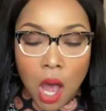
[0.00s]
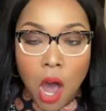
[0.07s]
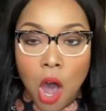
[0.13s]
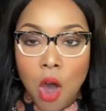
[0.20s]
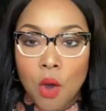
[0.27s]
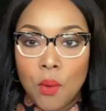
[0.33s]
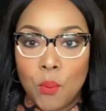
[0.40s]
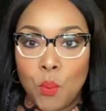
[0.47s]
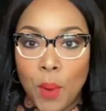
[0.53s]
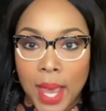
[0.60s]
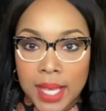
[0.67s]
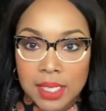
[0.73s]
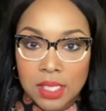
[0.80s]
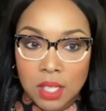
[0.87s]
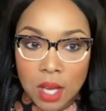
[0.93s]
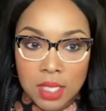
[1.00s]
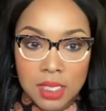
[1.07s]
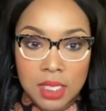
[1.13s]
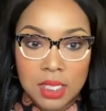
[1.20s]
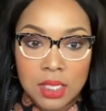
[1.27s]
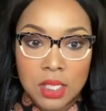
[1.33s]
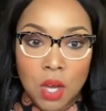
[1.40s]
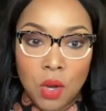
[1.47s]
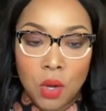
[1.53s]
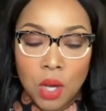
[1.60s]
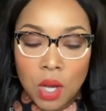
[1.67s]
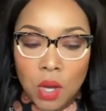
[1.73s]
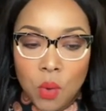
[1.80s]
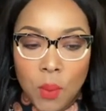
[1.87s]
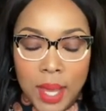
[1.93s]
Oh, wet sauces. So
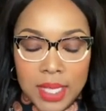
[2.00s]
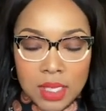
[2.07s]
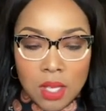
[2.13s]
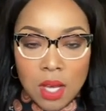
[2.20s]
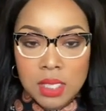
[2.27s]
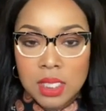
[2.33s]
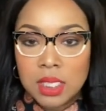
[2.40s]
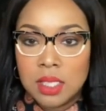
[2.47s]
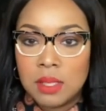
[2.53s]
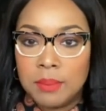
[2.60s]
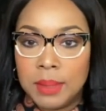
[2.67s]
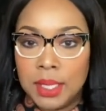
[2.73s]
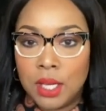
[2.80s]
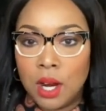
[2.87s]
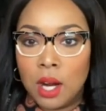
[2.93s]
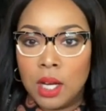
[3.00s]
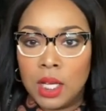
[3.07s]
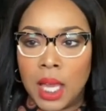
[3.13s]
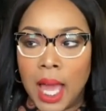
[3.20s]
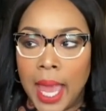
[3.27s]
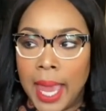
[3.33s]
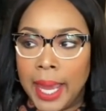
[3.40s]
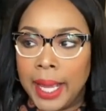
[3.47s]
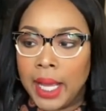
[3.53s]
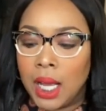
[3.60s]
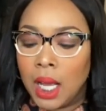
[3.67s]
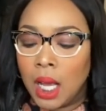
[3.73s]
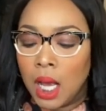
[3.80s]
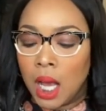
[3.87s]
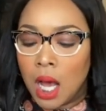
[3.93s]
wet sauces to me are like
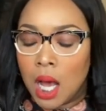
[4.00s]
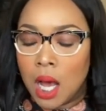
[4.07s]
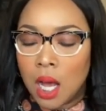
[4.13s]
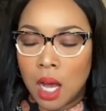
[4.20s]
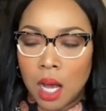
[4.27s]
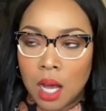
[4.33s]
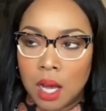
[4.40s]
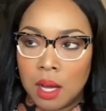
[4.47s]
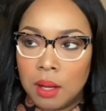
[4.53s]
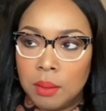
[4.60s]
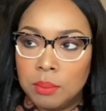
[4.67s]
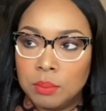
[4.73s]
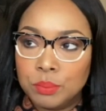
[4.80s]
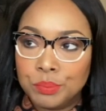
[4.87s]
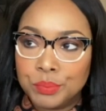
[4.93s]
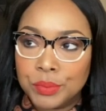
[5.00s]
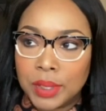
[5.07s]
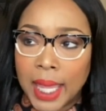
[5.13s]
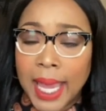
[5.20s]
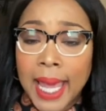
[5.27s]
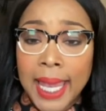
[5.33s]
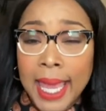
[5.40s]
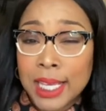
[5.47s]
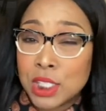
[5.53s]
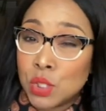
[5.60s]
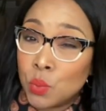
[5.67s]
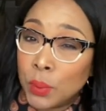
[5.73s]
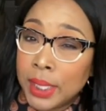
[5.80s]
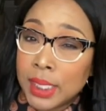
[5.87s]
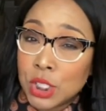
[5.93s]
I like
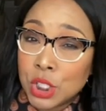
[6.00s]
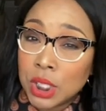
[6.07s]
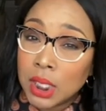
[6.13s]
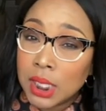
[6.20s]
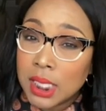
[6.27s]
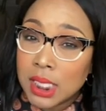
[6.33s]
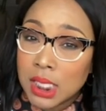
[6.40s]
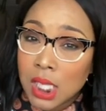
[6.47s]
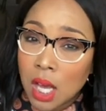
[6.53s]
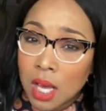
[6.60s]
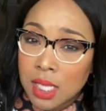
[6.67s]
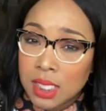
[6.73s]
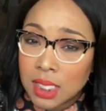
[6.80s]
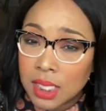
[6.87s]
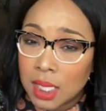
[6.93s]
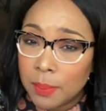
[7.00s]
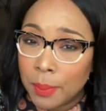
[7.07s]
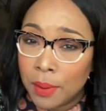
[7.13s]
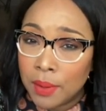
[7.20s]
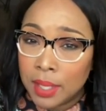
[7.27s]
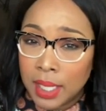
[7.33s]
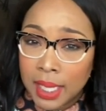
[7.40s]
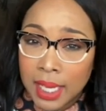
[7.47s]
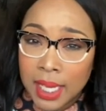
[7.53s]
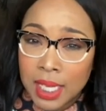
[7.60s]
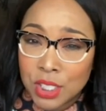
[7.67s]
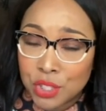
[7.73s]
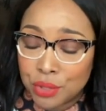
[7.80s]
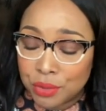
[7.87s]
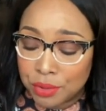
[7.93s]
sweet chili sauce to keep on hand,
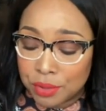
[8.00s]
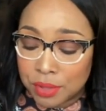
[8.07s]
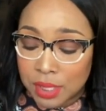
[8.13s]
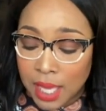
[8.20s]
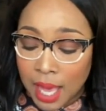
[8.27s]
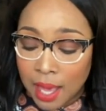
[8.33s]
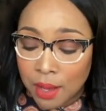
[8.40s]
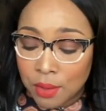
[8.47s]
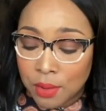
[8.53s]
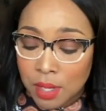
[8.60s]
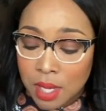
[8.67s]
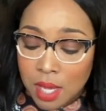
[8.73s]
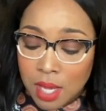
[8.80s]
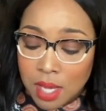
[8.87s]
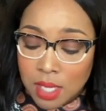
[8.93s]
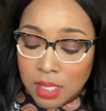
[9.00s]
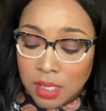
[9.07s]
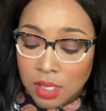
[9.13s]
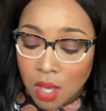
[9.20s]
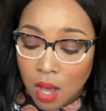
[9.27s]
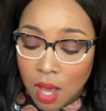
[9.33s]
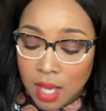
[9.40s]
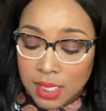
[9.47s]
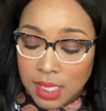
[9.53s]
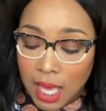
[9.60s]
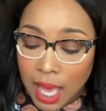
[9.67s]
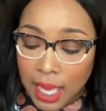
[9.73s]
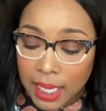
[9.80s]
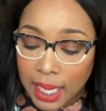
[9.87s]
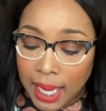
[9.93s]
General Tso sauce.
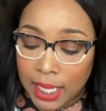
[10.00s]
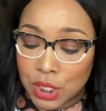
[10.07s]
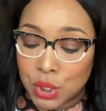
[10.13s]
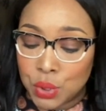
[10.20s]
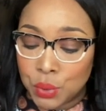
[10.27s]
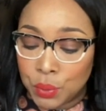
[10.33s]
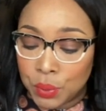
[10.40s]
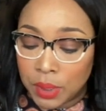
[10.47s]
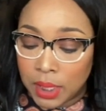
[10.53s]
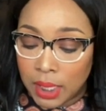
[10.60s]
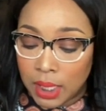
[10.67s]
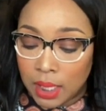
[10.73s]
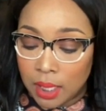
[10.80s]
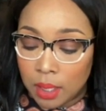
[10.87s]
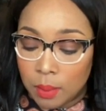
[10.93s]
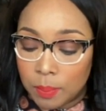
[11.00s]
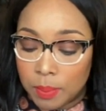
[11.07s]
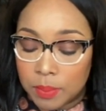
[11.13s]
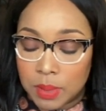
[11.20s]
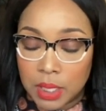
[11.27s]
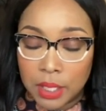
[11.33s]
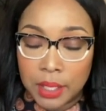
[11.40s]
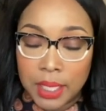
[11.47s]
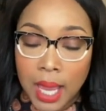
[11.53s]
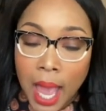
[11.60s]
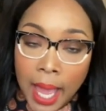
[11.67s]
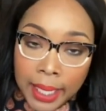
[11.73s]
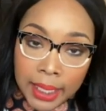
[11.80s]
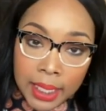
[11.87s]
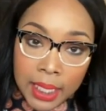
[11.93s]
I like to keep
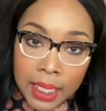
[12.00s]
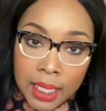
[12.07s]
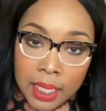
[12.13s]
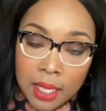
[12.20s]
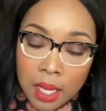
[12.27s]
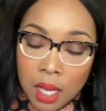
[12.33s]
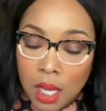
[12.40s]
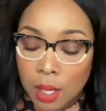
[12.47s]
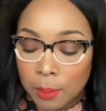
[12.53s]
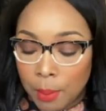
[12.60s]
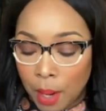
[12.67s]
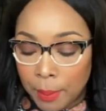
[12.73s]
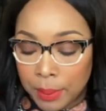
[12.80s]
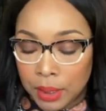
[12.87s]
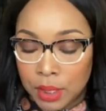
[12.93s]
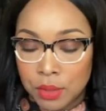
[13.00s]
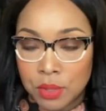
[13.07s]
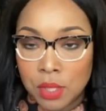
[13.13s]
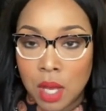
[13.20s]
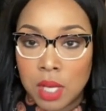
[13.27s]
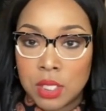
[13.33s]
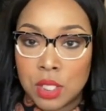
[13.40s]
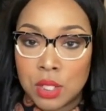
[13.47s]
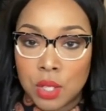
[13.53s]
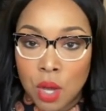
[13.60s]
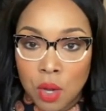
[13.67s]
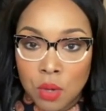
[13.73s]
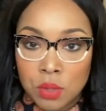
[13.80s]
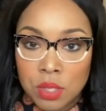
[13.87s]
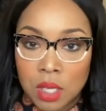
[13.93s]
teriyaki, barbecue sauce.
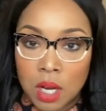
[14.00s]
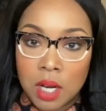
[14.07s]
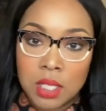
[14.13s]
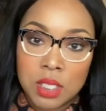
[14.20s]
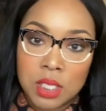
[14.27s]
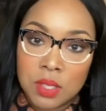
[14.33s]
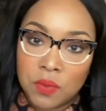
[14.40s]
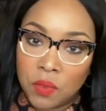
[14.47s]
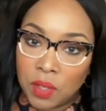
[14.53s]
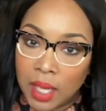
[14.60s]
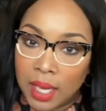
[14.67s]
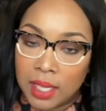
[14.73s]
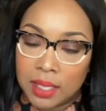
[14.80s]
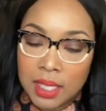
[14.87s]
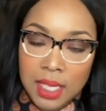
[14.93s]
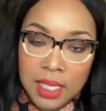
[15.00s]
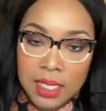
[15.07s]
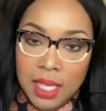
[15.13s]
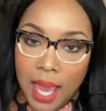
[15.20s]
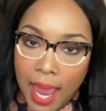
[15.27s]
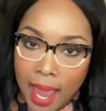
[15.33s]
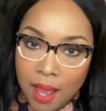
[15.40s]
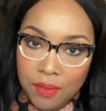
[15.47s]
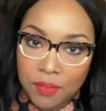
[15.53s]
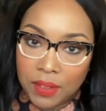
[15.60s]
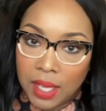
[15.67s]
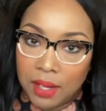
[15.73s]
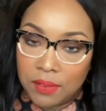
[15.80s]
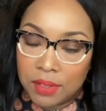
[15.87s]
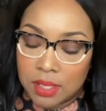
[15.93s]
Those are just things to add
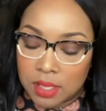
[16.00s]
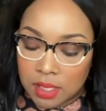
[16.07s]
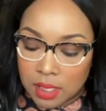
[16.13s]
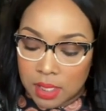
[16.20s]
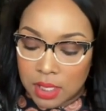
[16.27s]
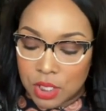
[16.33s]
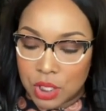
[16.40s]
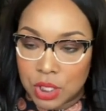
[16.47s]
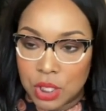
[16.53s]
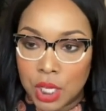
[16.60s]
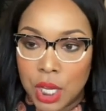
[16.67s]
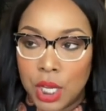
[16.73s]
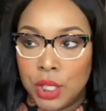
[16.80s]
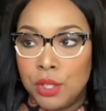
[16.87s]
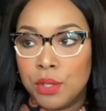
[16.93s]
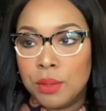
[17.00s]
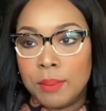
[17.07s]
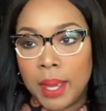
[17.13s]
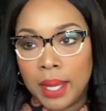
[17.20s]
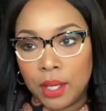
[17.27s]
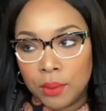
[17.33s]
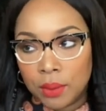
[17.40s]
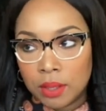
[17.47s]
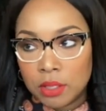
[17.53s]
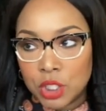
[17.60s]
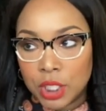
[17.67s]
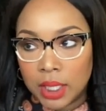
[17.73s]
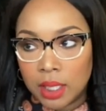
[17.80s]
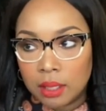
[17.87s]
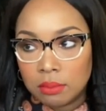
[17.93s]
flavors to dishes. You can make grilled
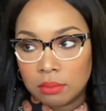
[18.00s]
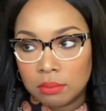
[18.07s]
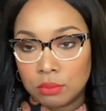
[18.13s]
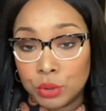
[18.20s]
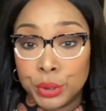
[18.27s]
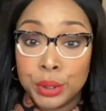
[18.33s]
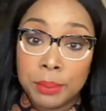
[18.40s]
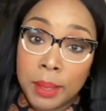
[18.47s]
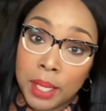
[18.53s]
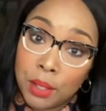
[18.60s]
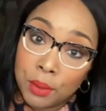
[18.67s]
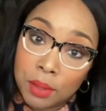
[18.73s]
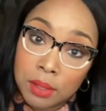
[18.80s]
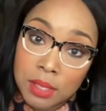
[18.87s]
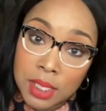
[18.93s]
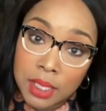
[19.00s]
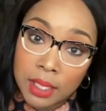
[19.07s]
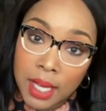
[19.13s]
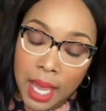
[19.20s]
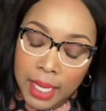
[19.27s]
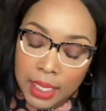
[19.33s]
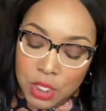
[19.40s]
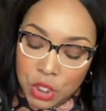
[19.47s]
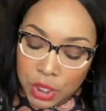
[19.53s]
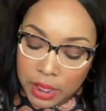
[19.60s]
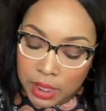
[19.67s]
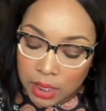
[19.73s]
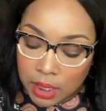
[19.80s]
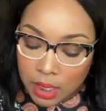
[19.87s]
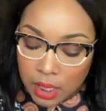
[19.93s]
chicken or you can make grilled teriyaki
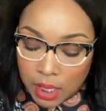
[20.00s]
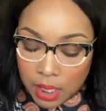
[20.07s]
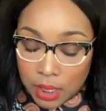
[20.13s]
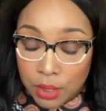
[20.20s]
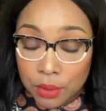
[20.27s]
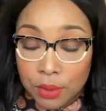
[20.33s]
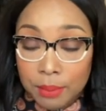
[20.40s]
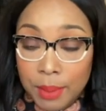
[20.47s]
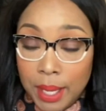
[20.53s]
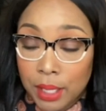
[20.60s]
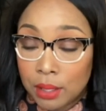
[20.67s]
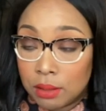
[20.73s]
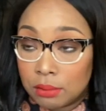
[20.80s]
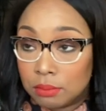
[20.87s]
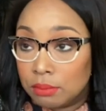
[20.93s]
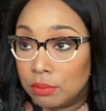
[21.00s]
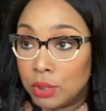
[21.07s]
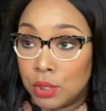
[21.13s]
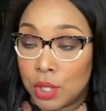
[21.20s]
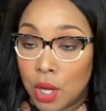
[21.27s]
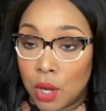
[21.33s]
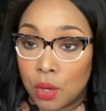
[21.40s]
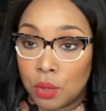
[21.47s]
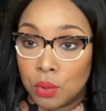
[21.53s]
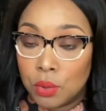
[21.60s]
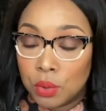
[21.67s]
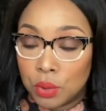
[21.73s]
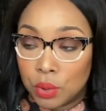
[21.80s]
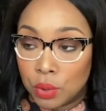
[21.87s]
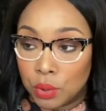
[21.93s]
chicken. You can make,
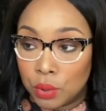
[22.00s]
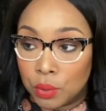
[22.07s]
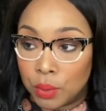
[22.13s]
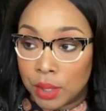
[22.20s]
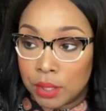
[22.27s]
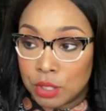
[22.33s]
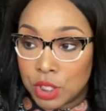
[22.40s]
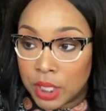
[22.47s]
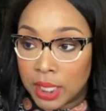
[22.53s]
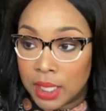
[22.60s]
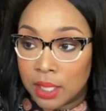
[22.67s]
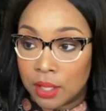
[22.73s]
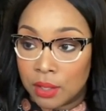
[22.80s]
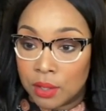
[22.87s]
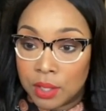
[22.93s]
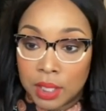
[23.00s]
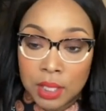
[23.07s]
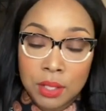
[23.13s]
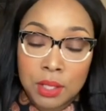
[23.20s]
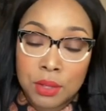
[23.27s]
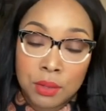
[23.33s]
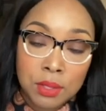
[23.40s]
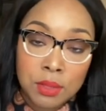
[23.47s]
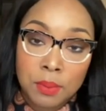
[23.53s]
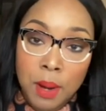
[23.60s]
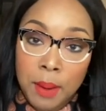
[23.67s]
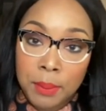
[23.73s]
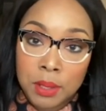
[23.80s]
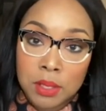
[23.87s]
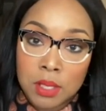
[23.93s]
grilled chicken, or then you can throw some
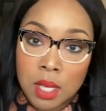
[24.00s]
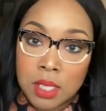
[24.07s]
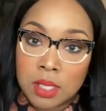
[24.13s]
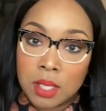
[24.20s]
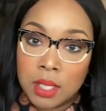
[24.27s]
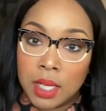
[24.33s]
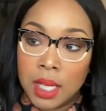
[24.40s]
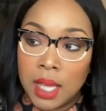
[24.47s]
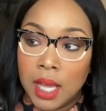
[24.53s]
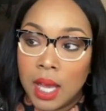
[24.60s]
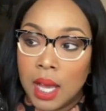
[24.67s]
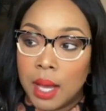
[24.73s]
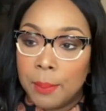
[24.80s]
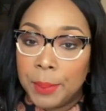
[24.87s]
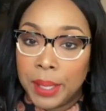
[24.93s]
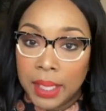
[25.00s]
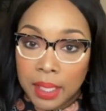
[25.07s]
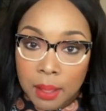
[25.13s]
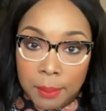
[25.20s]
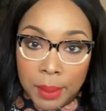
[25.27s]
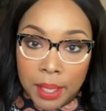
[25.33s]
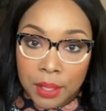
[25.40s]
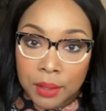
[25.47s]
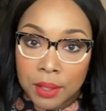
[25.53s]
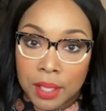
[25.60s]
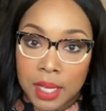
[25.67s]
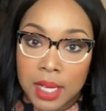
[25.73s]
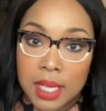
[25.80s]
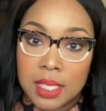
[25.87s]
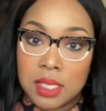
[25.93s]
barbecue sauce on it. Peanut butter
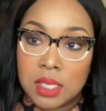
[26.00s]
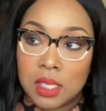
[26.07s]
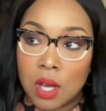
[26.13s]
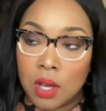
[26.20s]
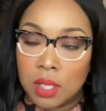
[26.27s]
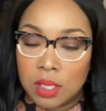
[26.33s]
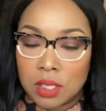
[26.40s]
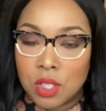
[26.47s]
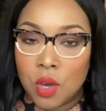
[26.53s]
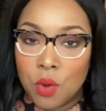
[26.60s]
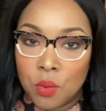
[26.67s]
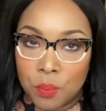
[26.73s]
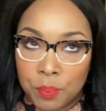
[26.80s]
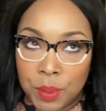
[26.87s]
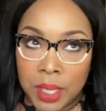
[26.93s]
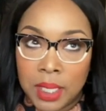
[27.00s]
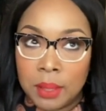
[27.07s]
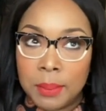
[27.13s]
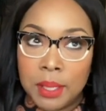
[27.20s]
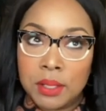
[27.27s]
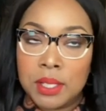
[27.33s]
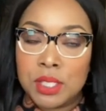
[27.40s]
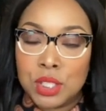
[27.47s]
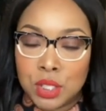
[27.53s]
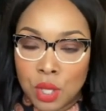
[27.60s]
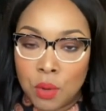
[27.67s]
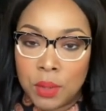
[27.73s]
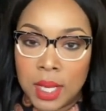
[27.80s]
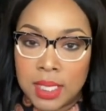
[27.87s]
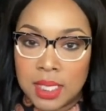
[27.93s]
is peanut butter is so
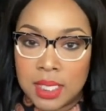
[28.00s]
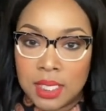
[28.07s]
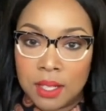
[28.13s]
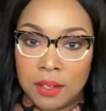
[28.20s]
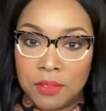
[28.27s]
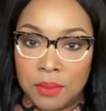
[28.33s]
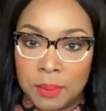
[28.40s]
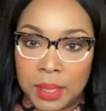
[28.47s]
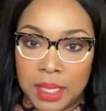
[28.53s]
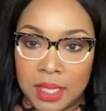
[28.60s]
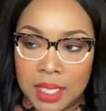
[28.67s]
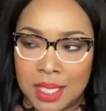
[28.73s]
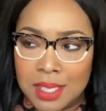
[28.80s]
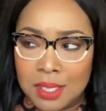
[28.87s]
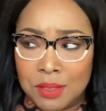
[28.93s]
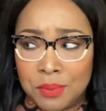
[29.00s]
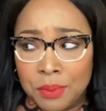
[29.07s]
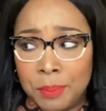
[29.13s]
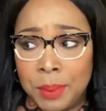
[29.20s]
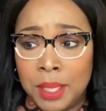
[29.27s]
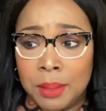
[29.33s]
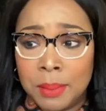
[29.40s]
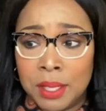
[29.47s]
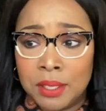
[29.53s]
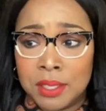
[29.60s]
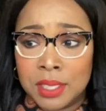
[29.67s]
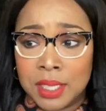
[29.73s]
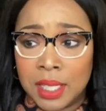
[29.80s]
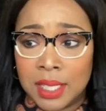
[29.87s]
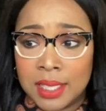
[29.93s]
necessary for many things. It's for peanut butter and
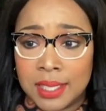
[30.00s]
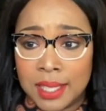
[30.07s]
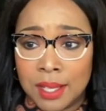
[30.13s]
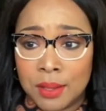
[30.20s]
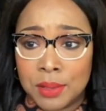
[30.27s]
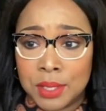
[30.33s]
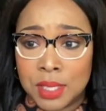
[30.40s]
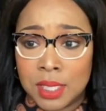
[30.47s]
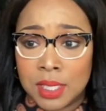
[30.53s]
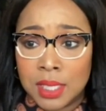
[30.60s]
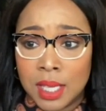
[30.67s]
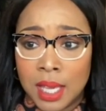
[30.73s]
jelly sandwiches.